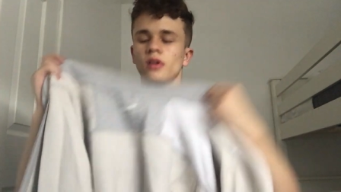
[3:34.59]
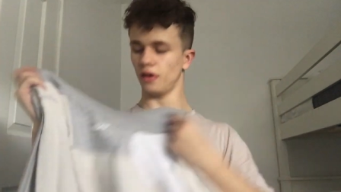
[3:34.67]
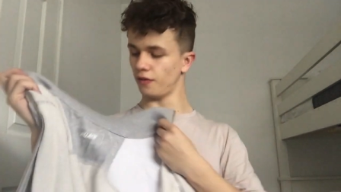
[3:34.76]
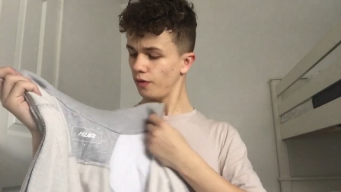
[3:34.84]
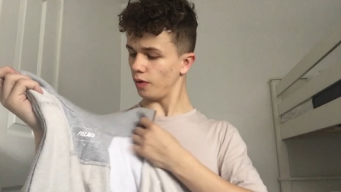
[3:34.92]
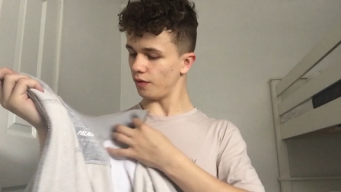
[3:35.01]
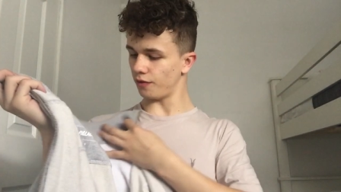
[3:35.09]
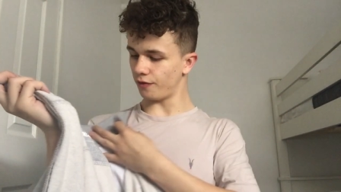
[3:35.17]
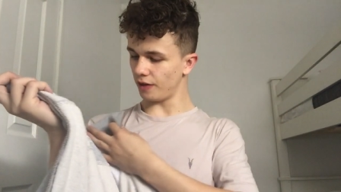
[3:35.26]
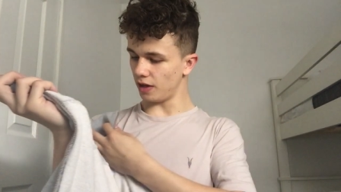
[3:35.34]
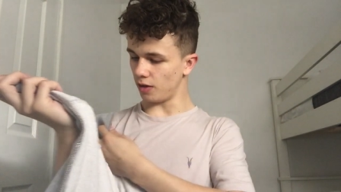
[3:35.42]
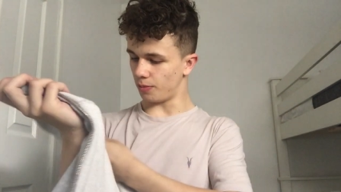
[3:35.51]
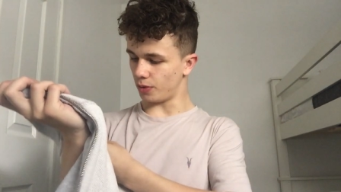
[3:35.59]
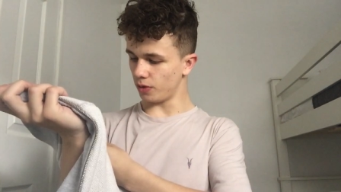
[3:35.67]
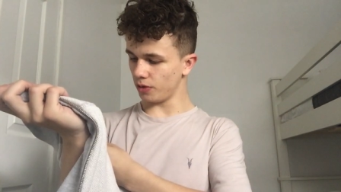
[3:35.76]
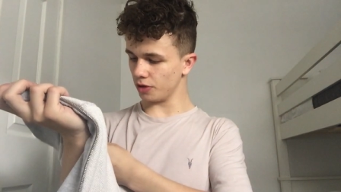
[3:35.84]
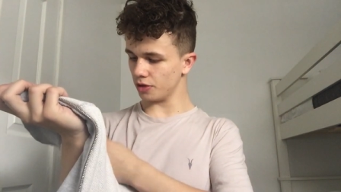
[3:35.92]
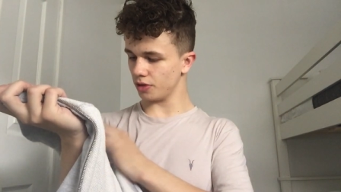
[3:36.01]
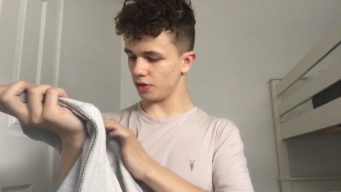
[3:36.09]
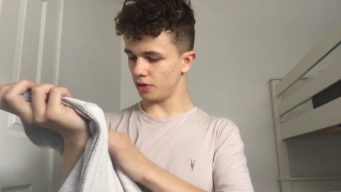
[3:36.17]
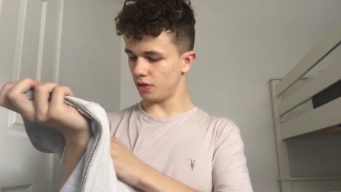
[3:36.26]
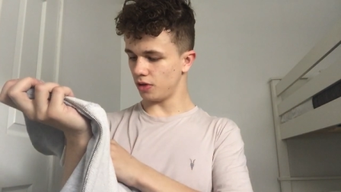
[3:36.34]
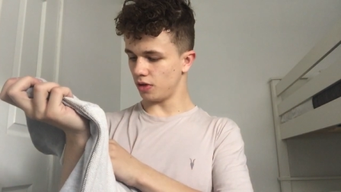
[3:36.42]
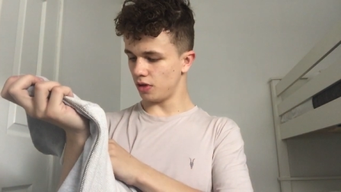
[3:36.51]
I thought it'd fit a push,
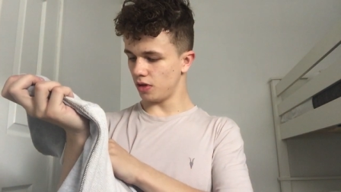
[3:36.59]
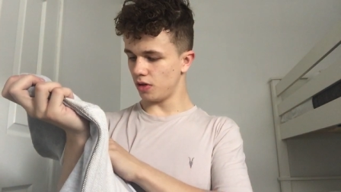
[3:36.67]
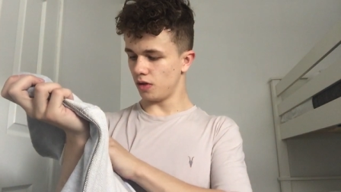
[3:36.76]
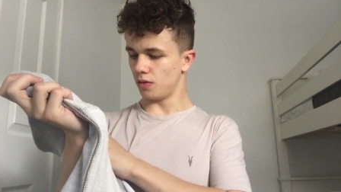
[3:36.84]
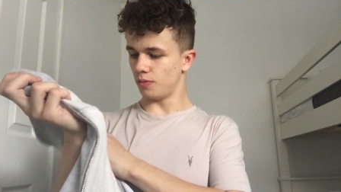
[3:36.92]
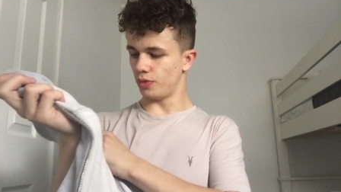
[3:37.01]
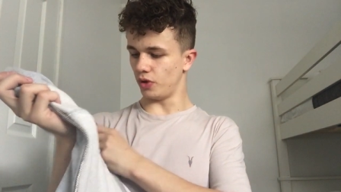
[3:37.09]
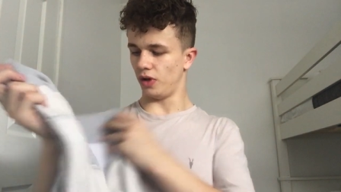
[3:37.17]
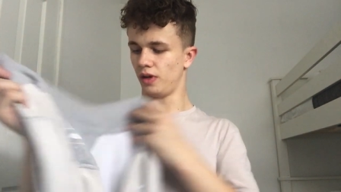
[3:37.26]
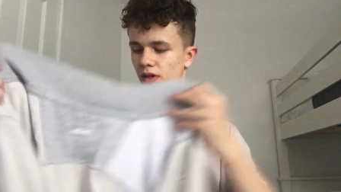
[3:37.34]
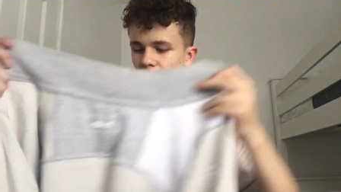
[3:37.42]
but